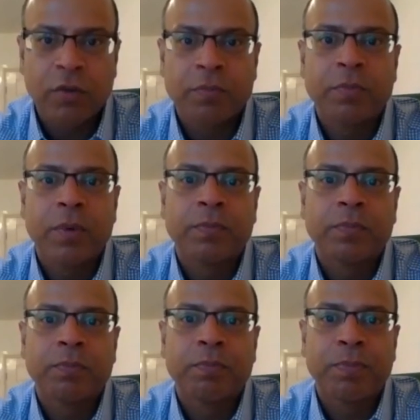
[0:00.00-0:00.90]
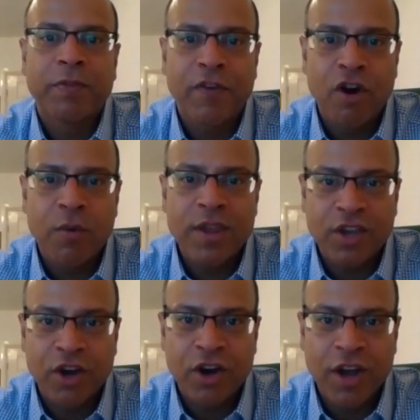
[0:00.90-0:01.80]
look, before we
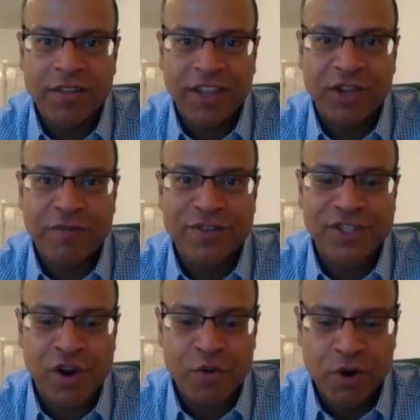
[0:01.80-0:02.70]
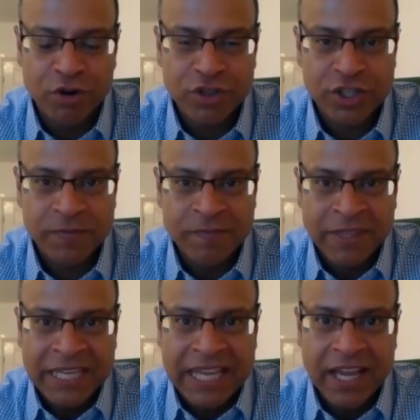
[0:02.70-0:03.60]
go, and thank you ever so much,
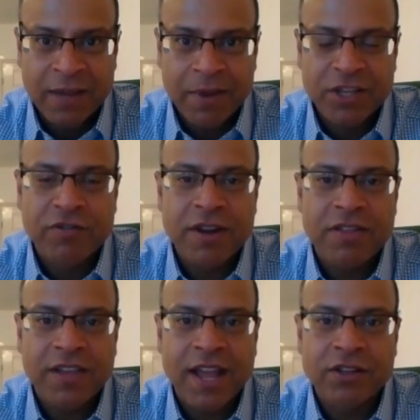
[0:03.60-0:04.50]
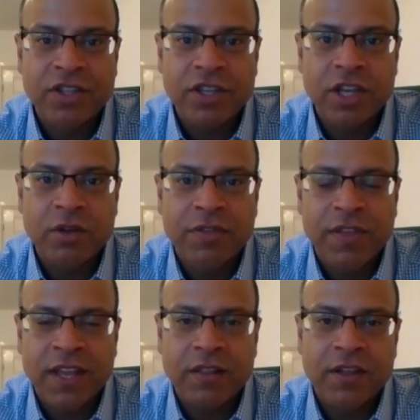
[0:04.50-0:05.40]
is there anything else that you
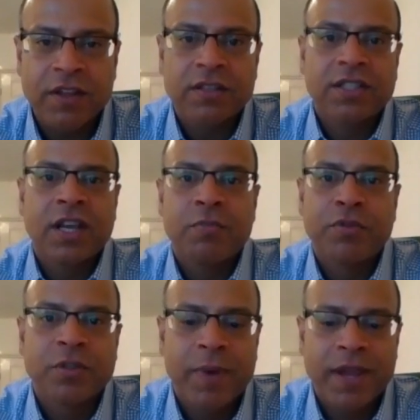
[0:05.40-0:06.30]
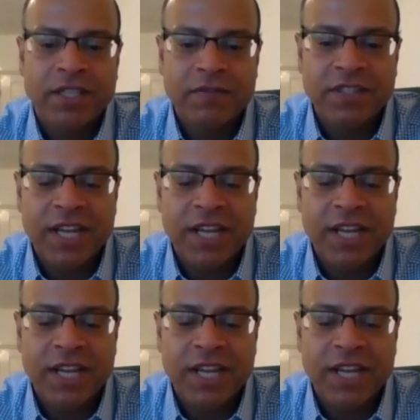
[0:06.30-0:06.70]
think that prospective